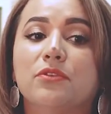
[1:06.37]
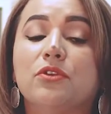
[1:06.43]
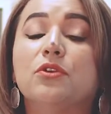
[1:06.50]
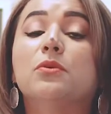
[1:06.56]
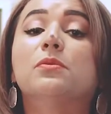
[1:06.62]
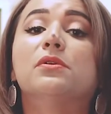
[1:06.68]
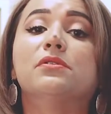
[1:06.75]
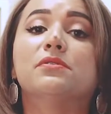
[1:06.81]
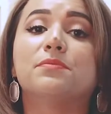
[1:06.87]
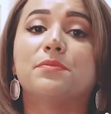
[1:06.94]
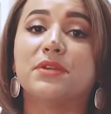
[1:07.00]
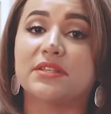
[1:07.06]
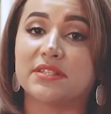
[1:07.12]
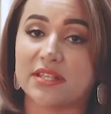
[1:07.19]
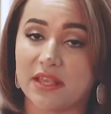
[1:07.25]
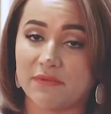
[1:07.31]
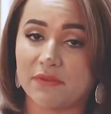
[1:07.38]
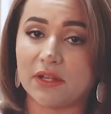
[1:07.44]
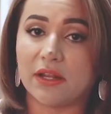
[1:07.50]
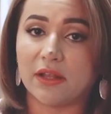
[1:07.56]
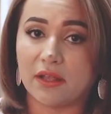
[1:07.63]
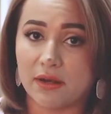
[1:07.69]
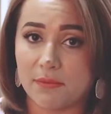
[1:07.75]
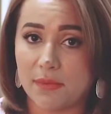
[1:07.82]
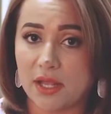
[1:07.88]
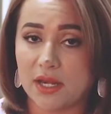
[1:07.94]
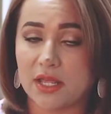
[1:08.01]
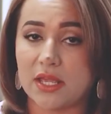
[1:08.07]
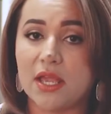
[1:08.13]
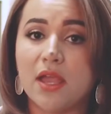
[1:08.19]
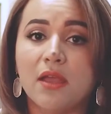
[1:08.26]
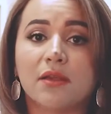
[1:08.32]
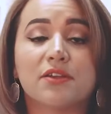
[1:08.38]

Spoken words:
you will be saving a lot of money.